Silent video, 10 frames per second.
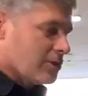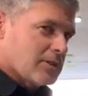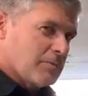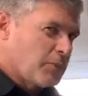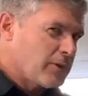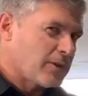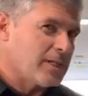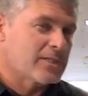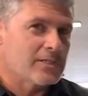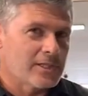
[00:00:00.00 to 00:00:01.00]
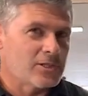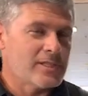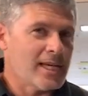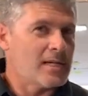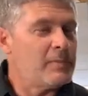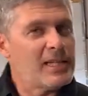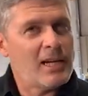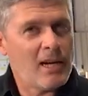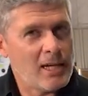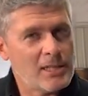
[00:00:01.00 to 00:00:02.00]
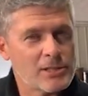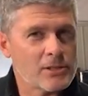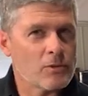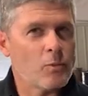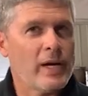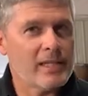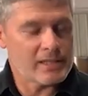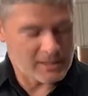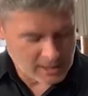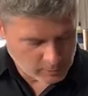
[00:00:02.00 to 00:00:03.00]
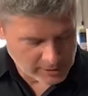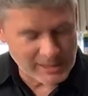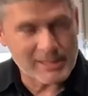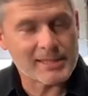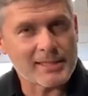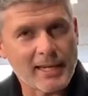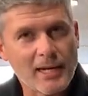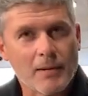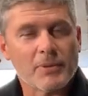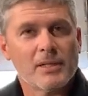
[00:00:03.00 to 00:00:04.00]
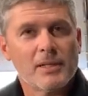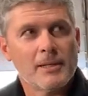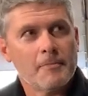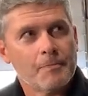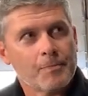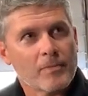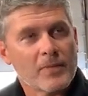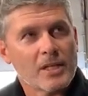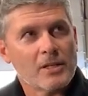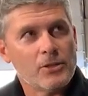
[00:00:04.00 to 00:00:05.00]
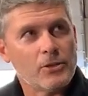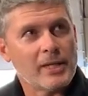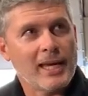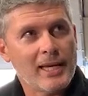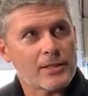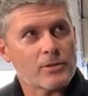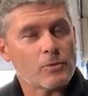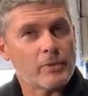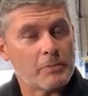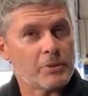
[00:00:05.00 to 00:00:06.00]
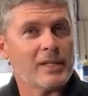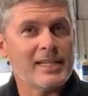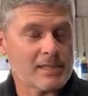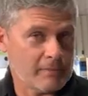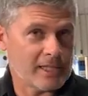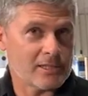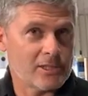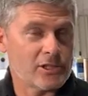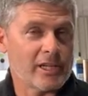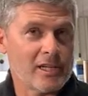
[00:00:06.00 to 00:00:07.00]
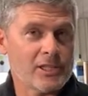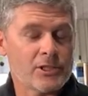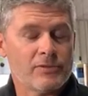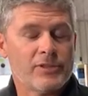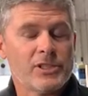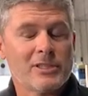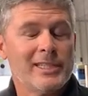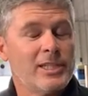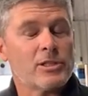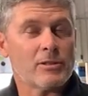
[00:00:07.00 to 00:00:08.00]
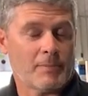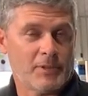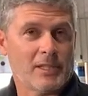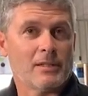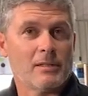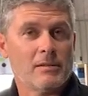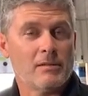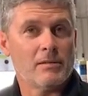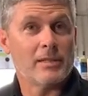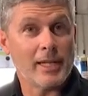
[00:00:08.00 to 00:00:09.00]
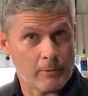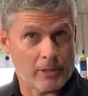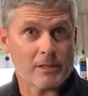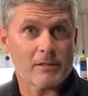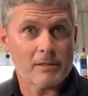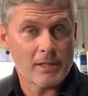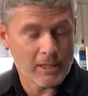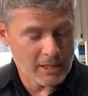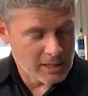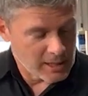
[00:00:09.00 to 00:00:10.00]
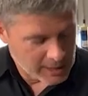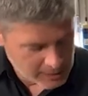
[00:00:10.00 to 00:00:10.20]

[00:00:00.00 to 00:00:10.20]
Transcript: an important thing to understand. Because of the way this network is set up, you can't replace a message unless you're physically interrupting the network. And